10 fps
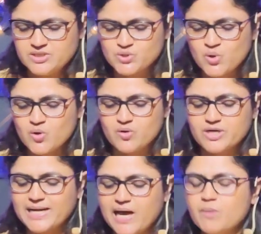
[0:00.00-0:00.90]
so
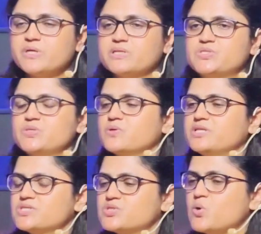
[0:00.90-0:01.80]
glamorous. You know,
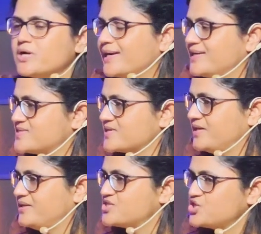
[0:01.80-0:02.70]
it is so
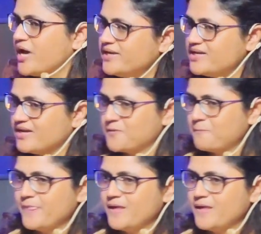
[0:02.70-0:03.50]
glittery. It is shiny.